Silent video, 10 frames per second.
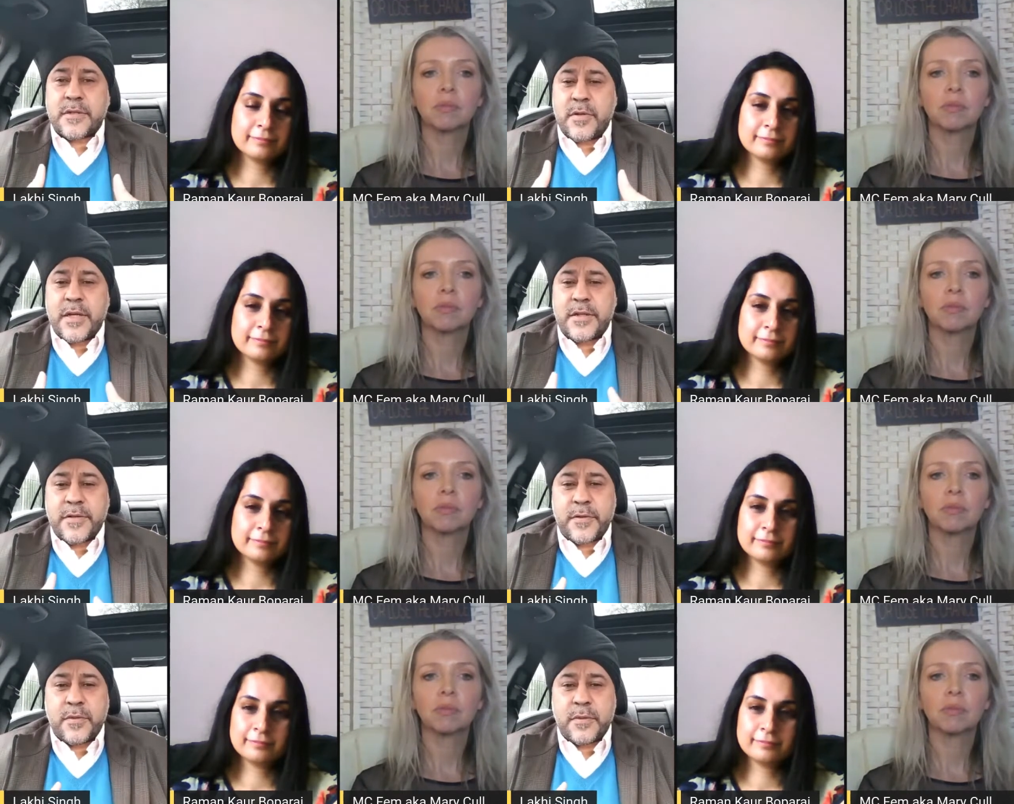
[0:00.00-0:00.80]
Speaker 1: know, it's quite a
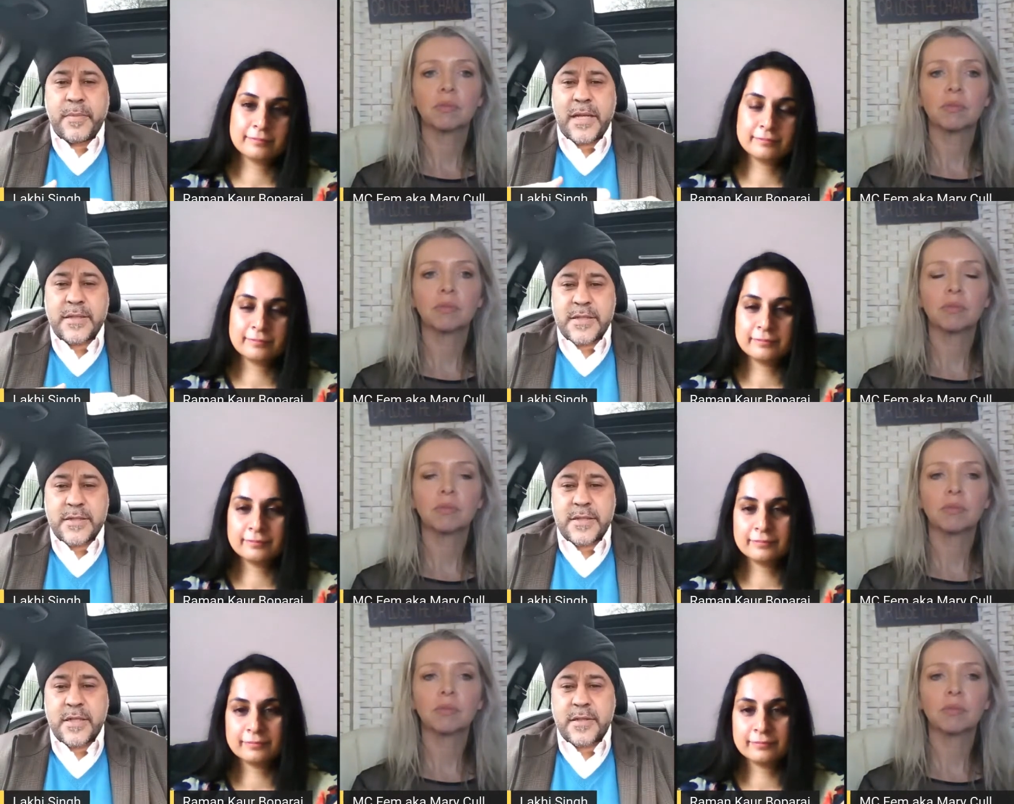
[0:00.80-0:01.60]
difficult balance,
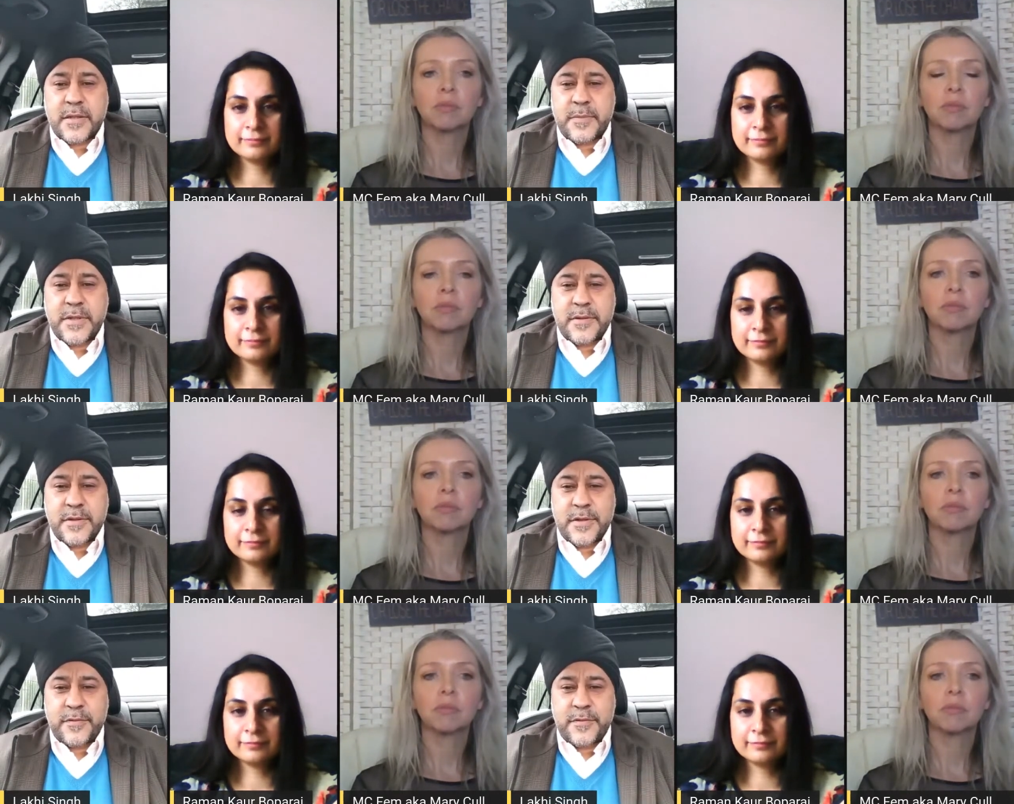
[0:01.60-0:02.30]
isn't it? I mean,